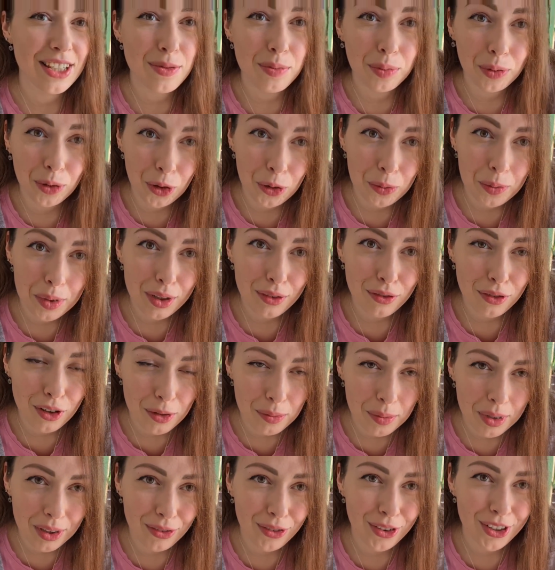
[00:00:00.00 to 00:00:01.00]
It's blooming
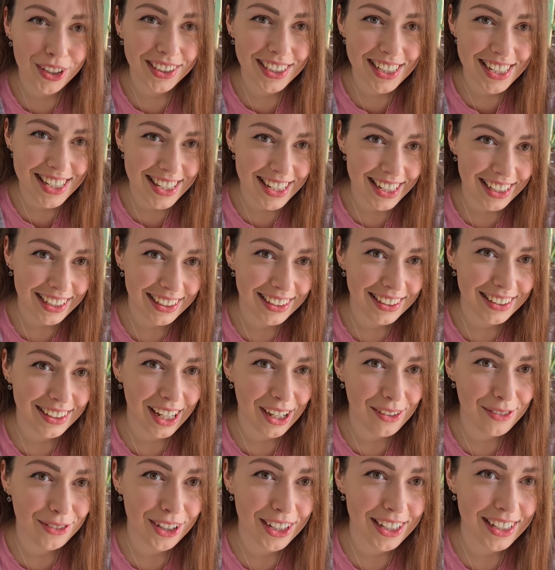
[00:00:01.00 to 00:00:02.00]
for me for the second
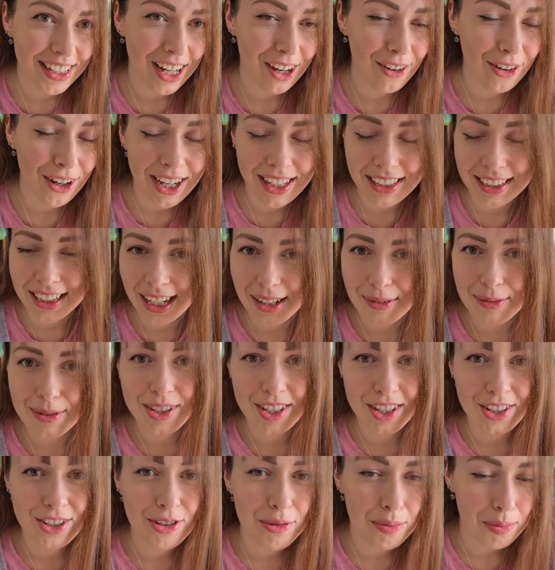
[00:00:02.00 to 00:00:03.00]
time right now, and I am
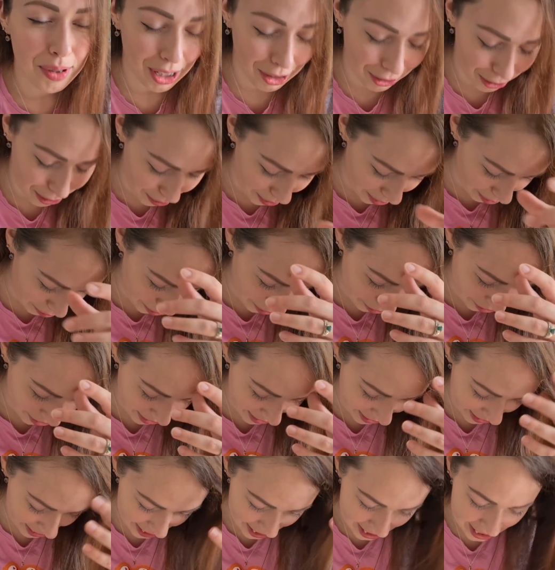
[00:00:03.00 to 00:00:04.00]
such a proud mom of
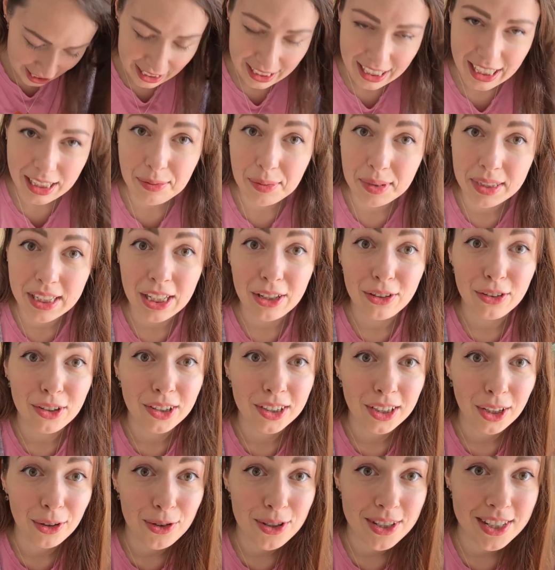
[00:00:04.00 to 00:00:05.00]
it. Let me take you
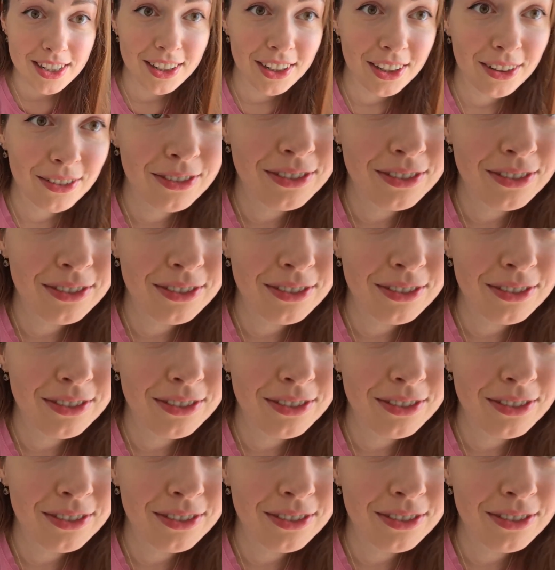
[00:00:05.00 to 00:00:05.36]
closer.